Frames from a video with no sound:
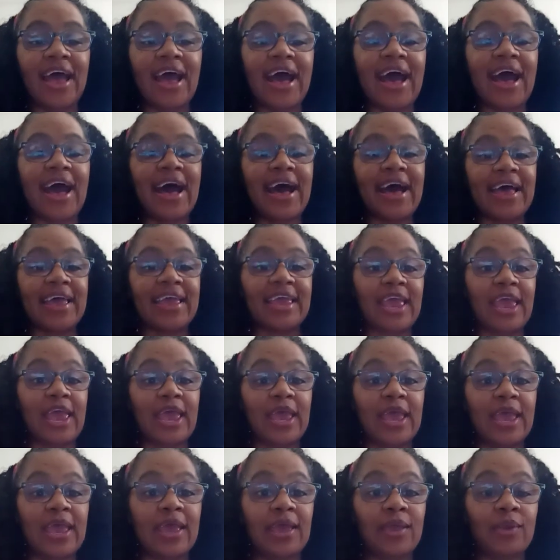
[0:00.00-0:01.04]
Hi,
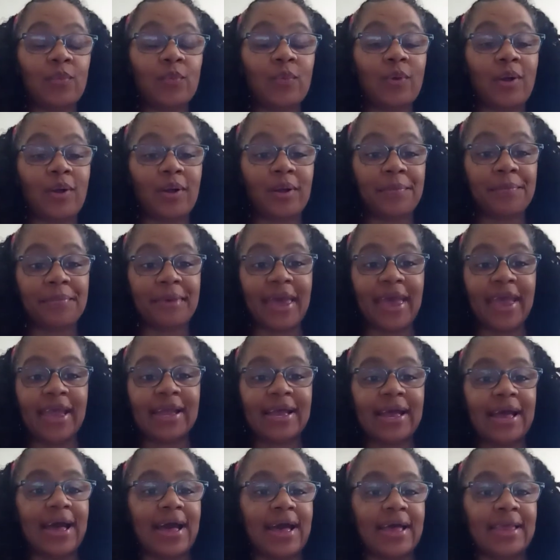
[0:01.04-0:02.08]
and welcome
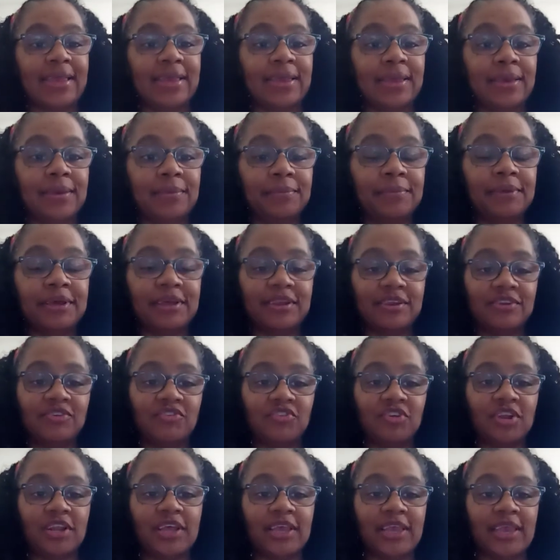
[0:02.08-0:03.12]
back. I am
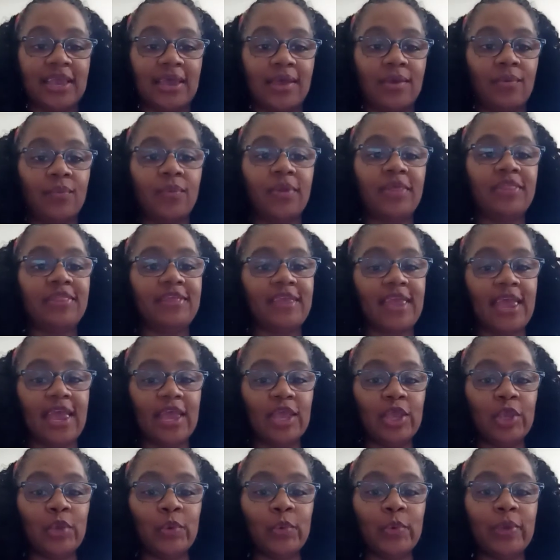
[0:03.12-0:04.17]
Kanisha Leggett with
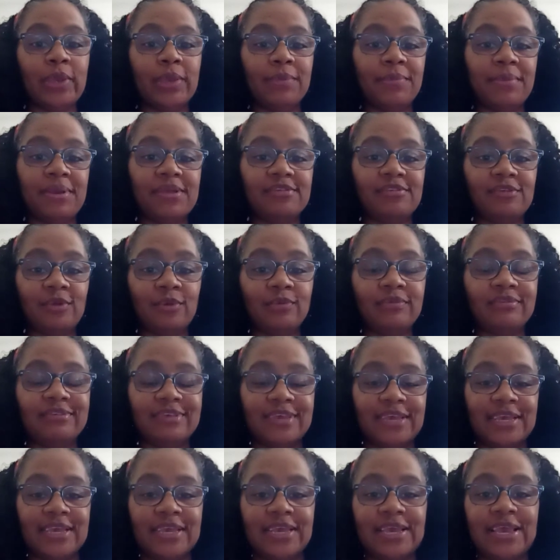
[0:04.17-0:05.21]

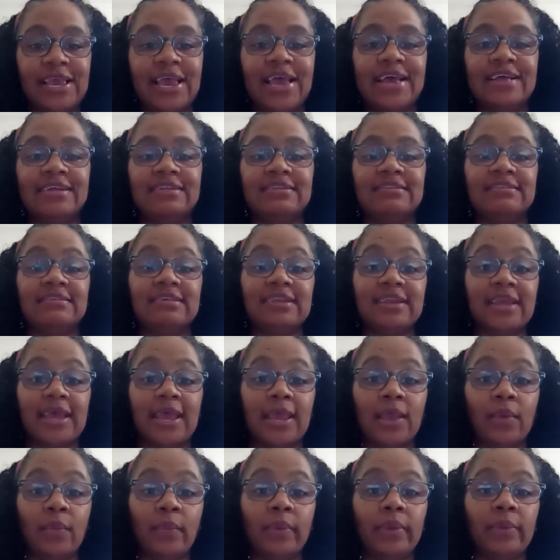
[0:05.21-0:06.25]
KUMSOT, and
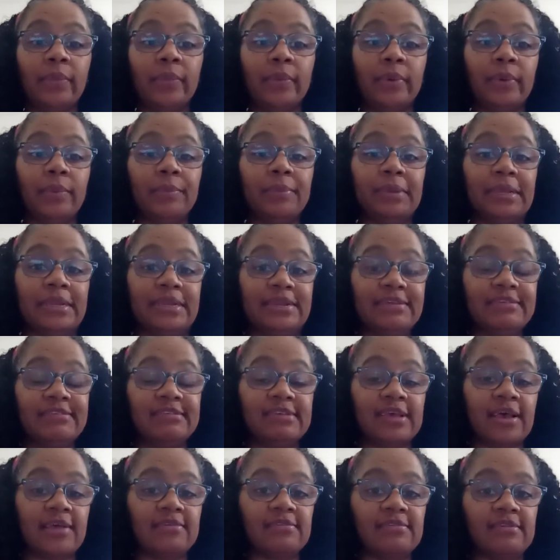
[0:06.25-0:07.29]
today we will be
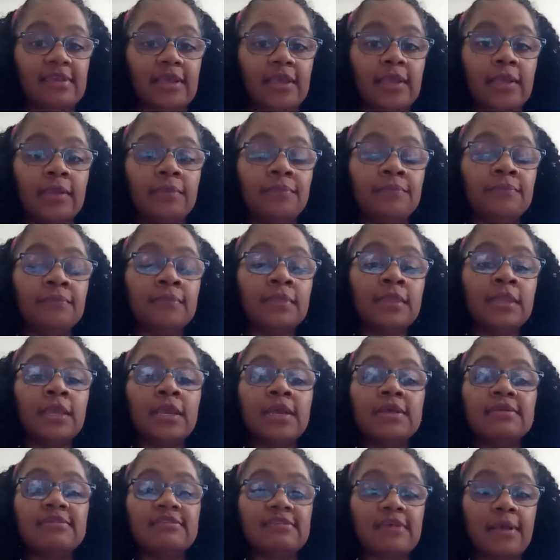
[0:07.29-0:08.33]
discussing
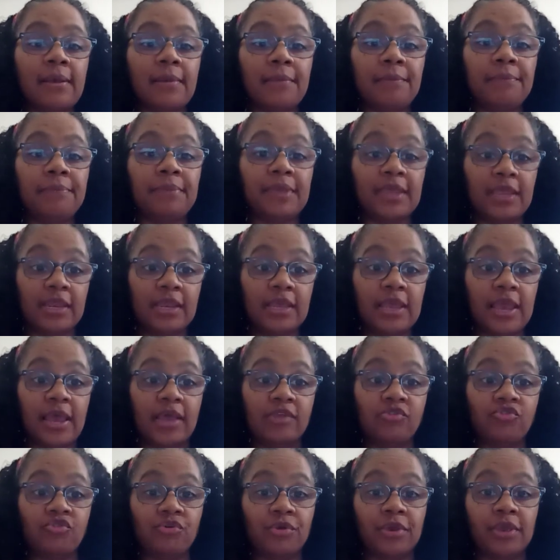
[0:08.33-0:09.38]
some
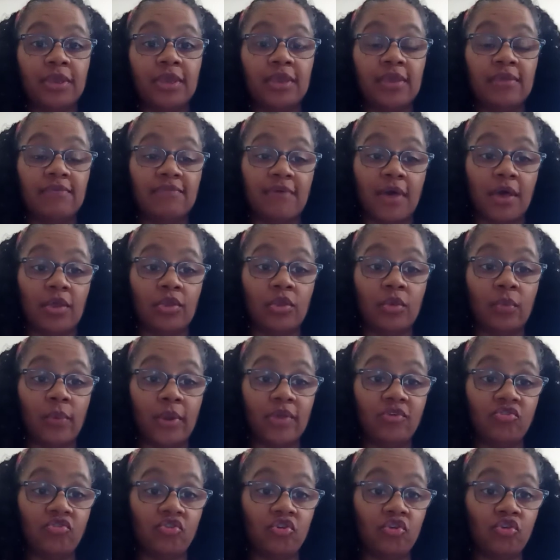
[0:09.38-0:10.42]
pediatric
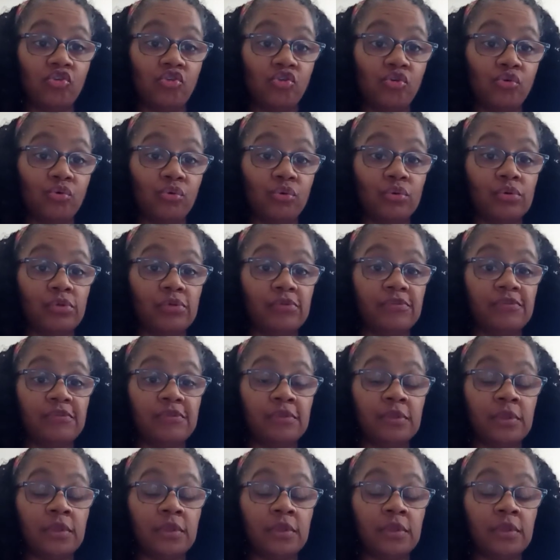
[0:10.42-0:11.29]
evaluation tools,